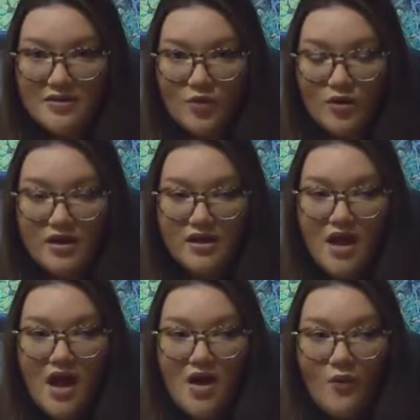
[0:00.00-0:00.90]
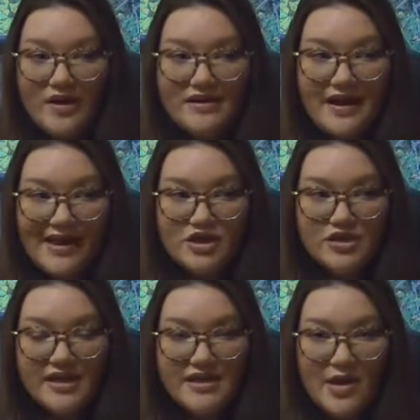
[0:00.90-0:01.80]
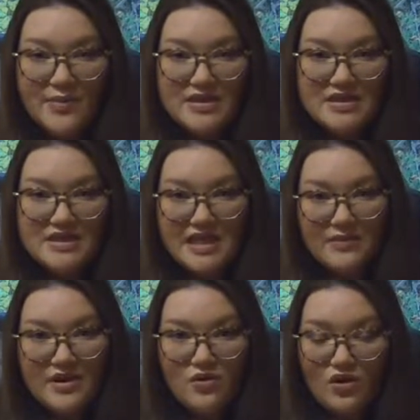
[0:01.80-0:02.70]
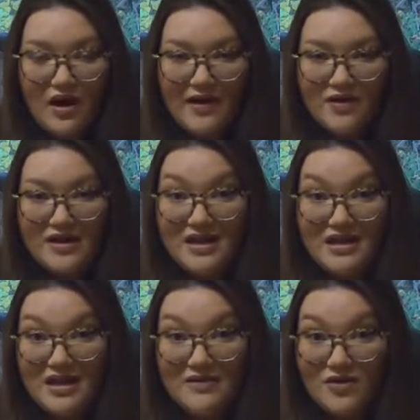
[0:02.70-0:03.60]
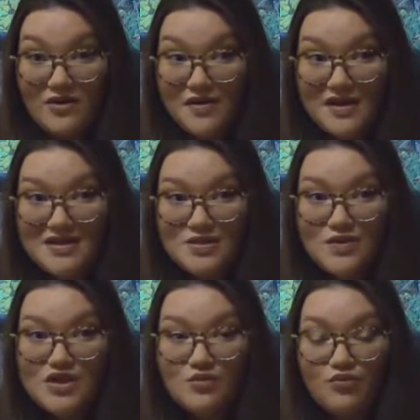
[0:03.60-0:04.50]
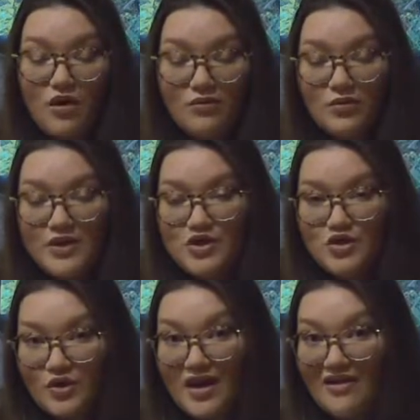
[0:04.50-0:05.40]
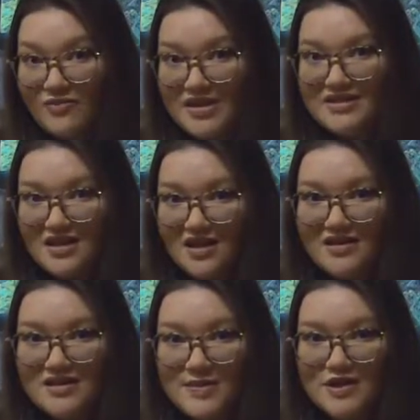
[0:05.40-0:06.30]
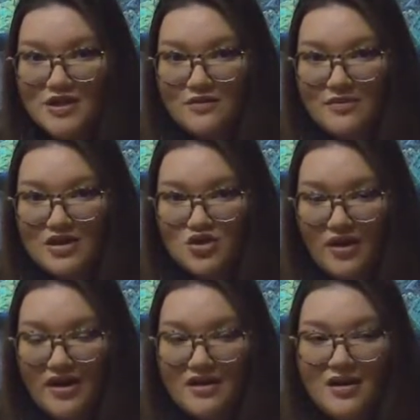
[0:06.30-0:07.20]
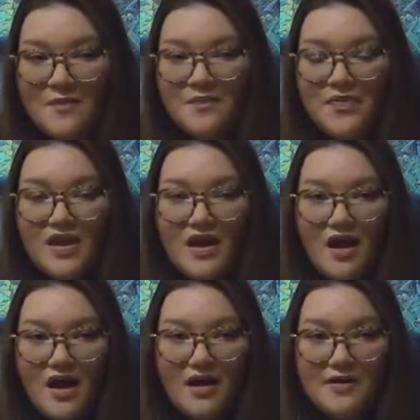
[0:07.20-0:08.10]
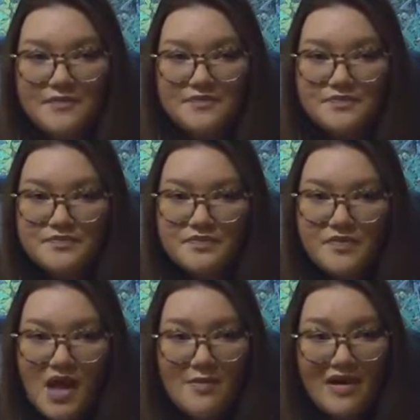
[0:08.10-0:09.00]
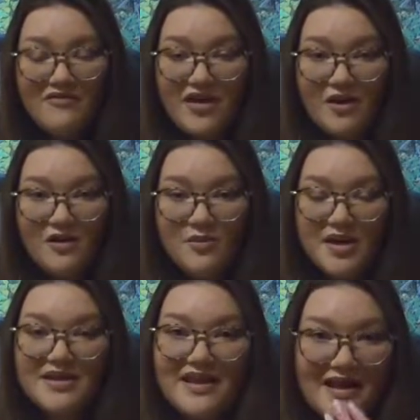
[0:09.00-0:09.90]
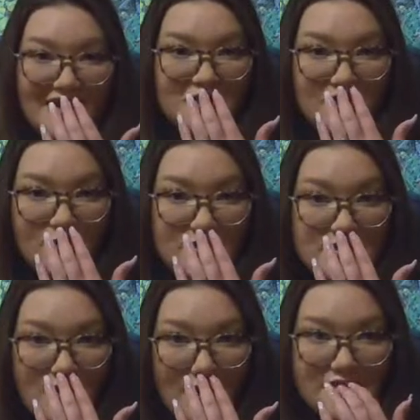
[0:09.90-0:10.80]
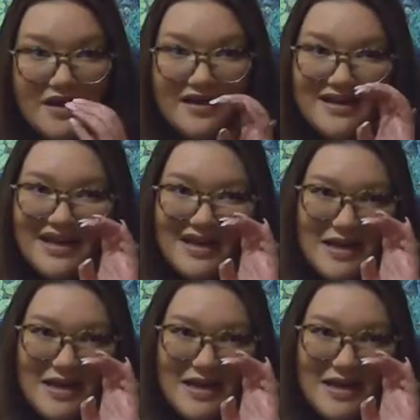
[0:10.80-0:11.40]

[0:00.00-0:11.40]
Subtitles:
in the morning, we didn't actually end up steaming or ironing any of our things, which probably should have been done, especially with my train and my veil, but that actually was not done.